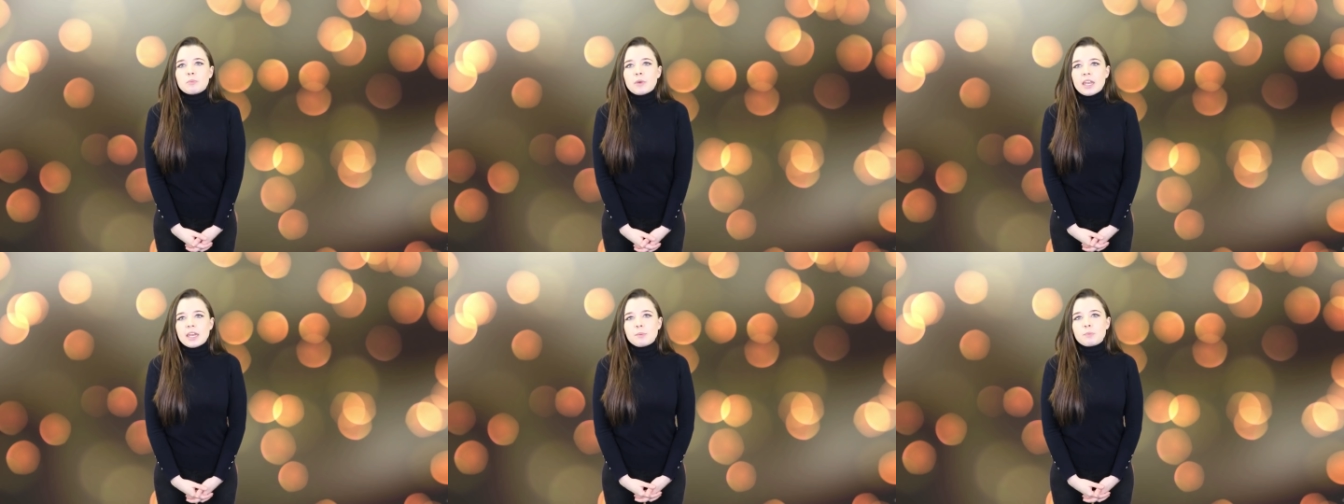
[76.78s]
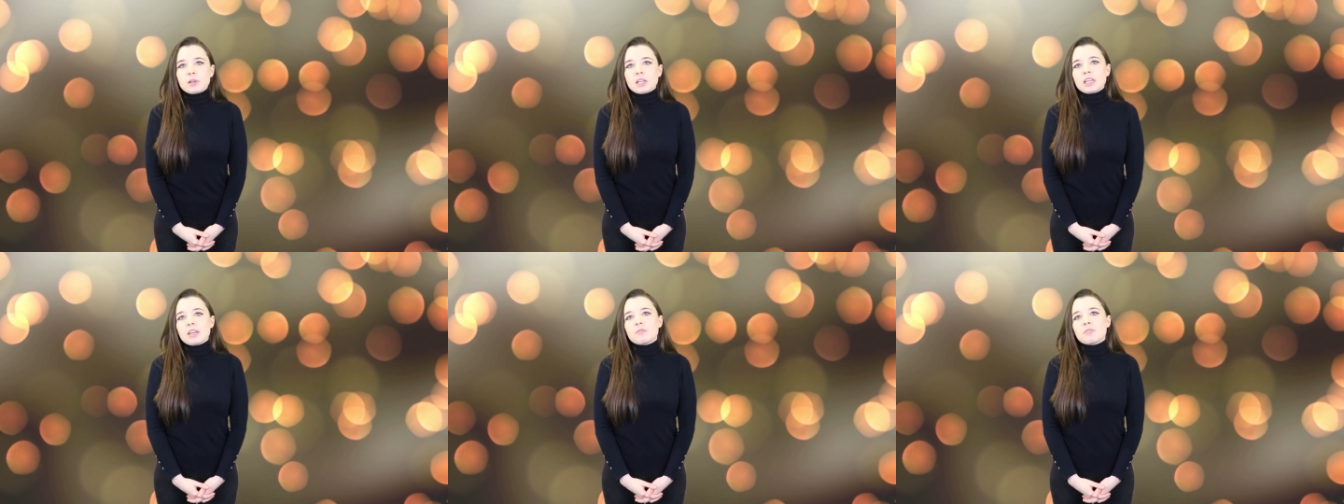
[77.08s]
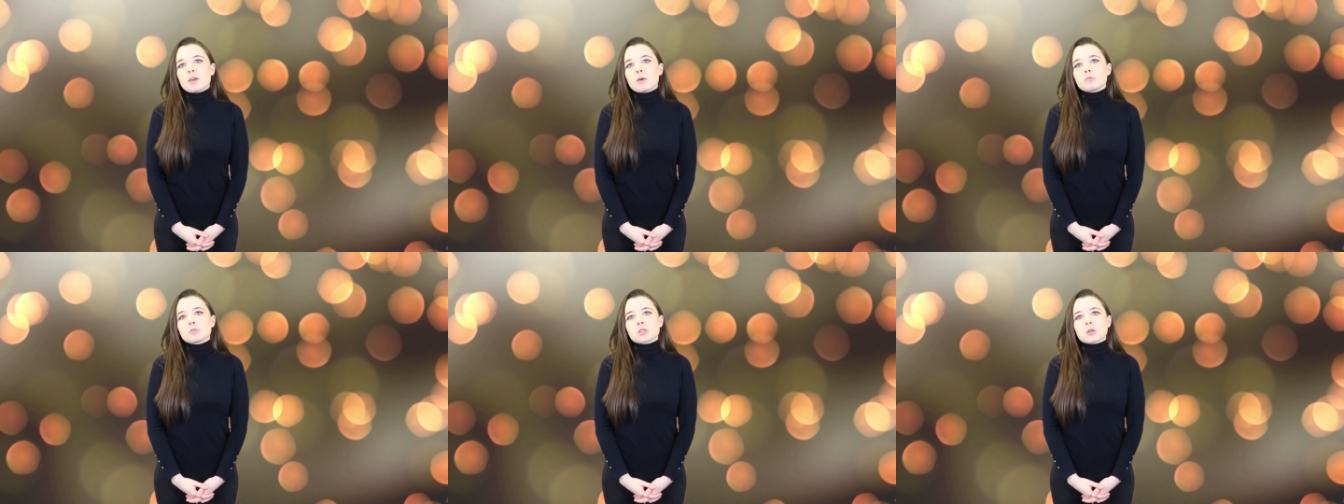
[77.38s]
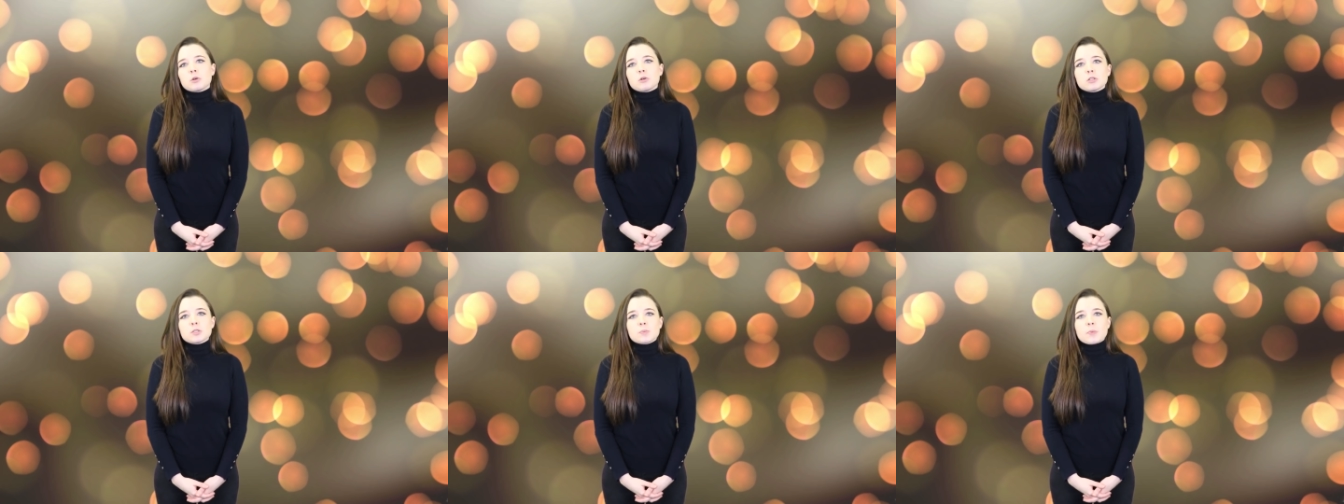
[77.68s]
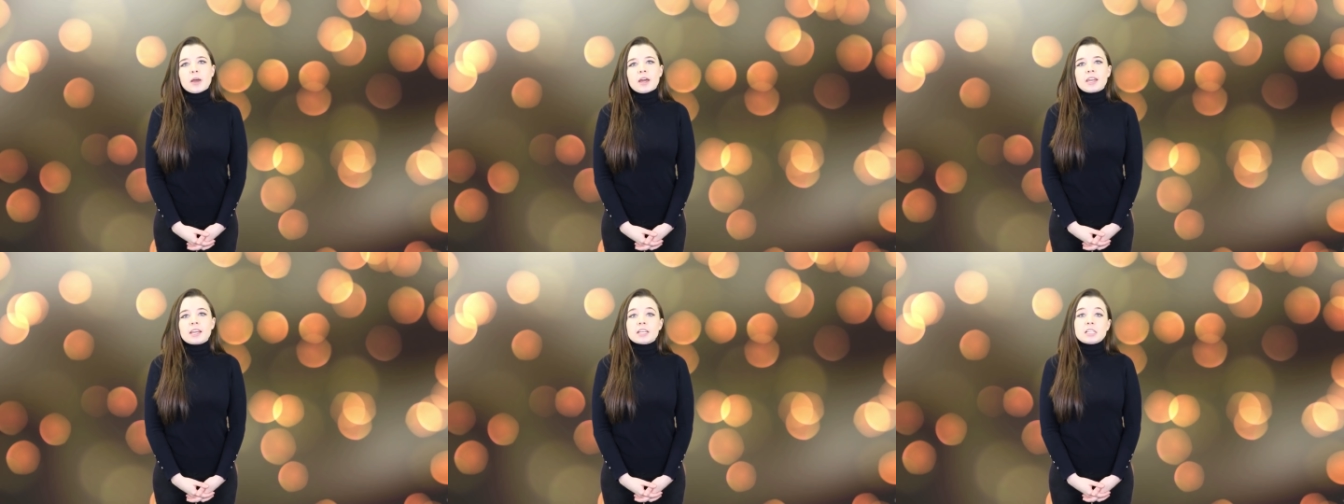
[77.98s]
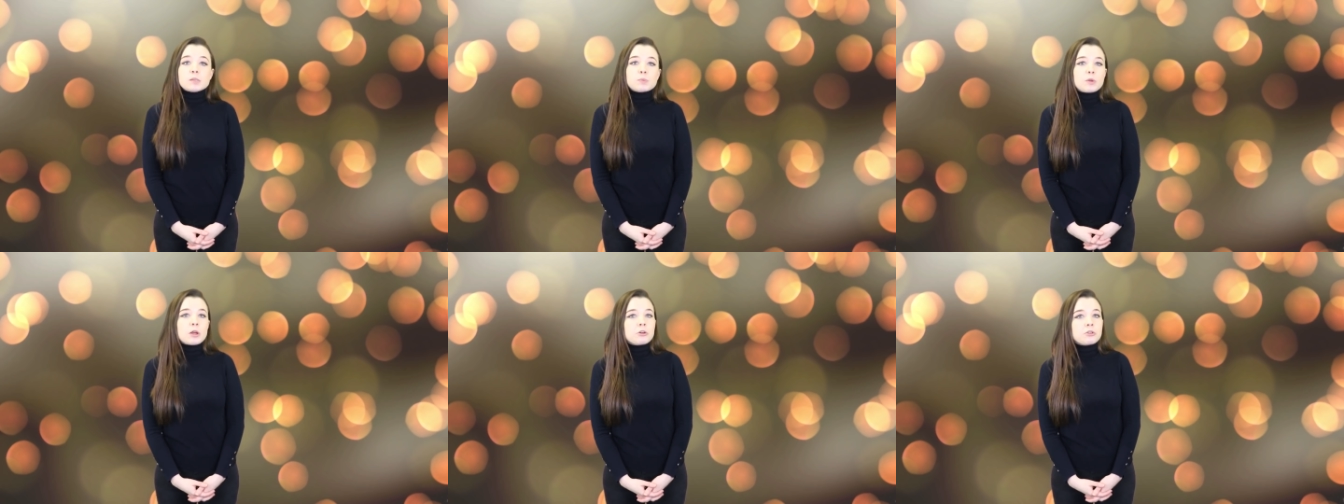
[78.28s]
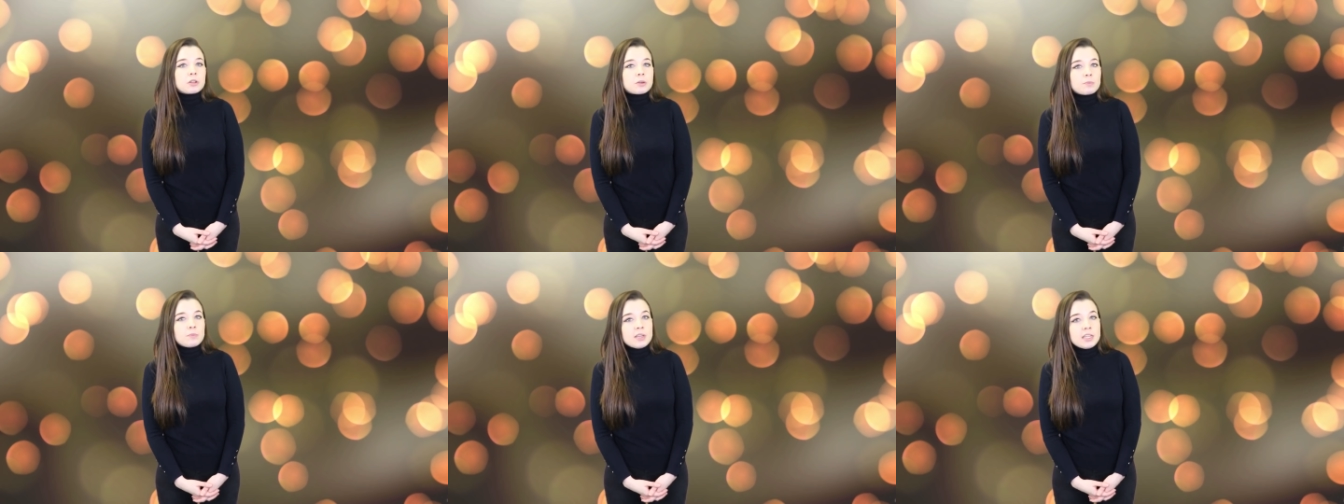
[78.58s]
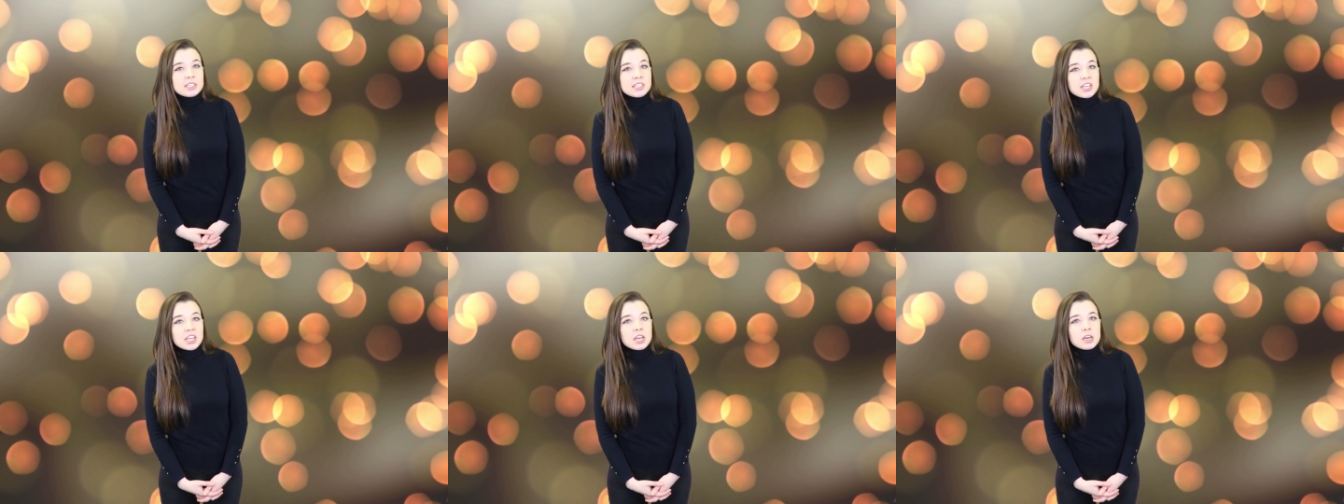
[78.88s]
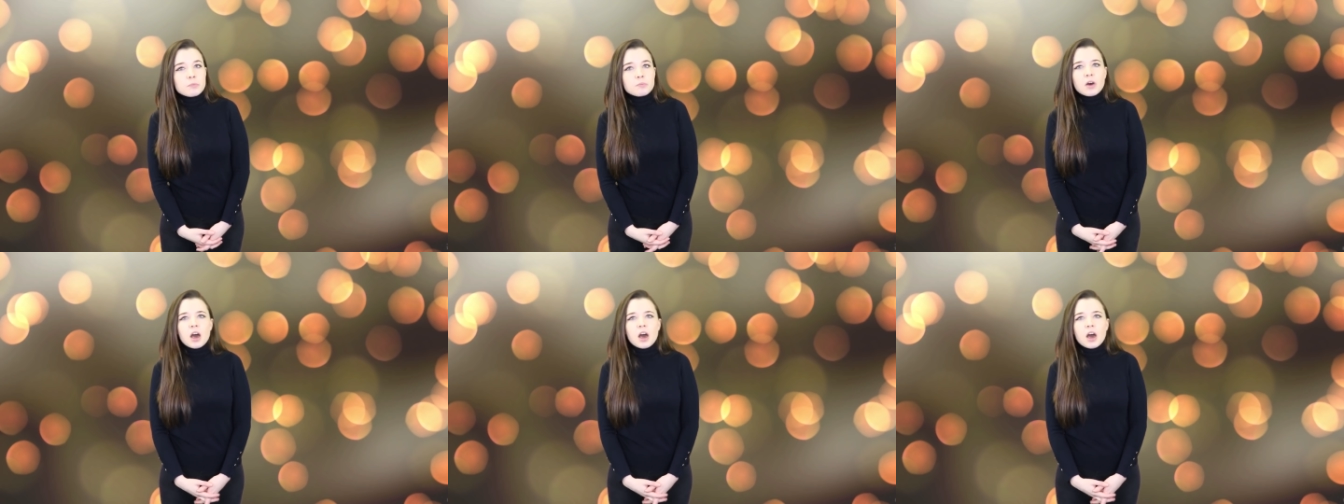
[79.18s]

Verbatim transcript: Many believe that it was caused by an exploding meteor,